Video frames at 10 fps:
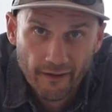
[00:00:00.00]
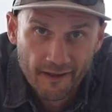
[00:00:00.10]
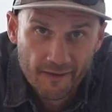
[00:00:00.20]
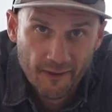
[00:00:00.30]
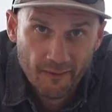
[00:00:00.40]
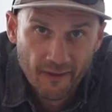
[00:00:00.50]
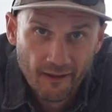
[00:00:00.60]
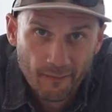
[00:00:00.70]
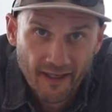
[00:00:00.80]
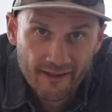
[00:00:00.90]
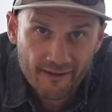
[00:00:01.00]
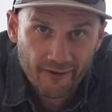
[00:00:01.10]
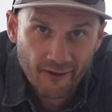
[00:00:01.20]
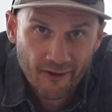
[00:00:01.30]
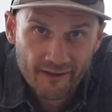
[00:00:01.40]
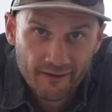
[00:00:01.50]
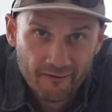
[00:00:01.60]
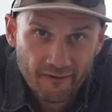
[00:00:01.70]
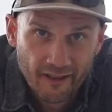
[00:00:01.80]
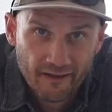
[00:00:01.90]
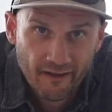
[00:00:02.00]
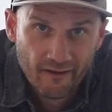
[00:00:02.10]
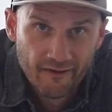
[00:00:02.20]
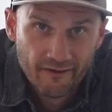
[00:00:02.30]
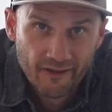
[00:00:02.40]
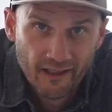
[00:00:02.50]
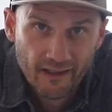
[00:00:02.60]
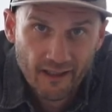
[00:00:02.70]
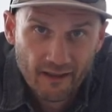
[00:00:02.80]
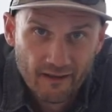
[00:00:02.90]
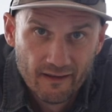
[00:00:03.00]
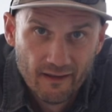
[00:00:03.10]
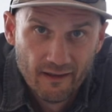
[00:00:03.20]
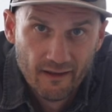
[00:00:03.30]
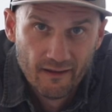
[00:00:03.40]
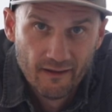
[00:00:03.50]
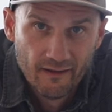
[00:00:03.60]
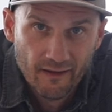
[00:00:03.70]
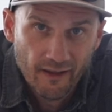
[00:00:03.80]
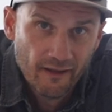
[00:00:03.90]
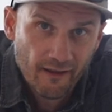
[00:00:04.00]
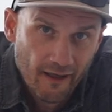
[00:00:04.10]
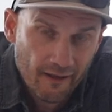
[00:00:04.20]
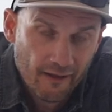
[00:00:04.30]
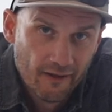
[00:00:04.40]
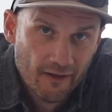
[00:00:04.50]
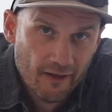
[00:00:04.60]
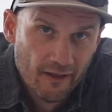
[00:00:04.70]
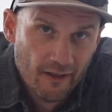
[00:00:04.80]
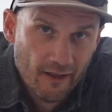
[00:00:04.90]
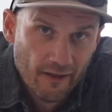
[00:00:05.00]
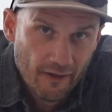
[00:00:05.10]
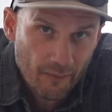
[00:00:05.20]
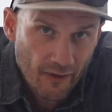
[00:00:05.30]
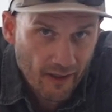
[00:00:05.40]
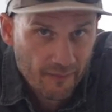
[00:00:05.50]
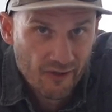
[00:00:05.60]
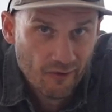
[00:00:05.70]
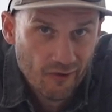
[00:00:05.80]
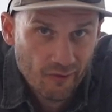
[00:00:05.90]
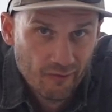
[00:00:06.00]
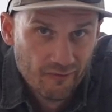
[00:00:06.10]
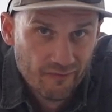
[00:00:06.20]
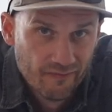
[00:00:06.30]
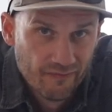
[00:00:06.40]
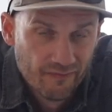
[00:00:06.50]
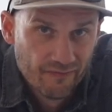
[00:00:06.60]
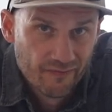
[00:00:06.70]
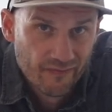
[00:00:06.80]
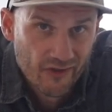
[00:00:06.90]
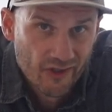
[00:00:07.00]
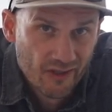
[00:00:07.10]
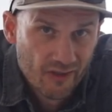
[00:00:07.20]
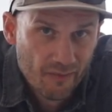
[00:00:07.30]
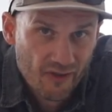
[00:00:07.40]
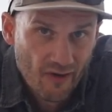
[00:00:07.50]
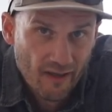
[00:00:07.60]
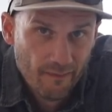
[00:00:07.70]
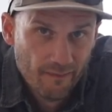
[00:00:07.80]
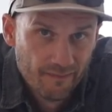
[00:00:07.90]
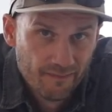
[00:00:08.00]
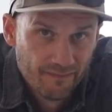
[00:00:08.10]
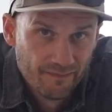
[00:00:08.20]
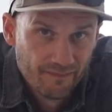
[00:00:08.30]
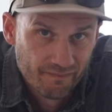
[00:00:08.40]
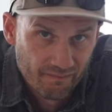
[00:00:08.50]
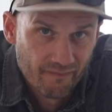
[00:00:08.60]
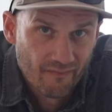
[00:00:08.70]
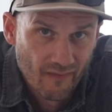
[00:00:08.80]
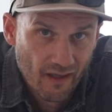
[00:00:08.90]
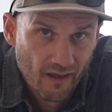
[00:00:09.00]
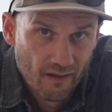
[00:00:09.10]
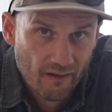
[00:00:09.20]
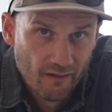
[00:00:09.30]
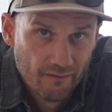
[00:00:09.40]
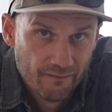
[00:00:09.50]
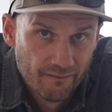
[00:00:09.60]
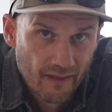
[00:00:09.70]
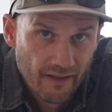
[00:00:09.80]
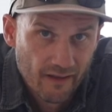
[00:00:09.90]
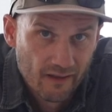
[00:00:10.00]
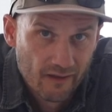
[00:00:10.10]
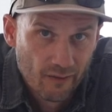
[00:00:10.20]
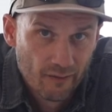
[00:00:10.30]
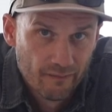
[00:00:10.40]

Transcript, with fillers: That's me being passive aggressive right there. You get that? Indicating that perhaps you too should subscribe. Yeah, I think so.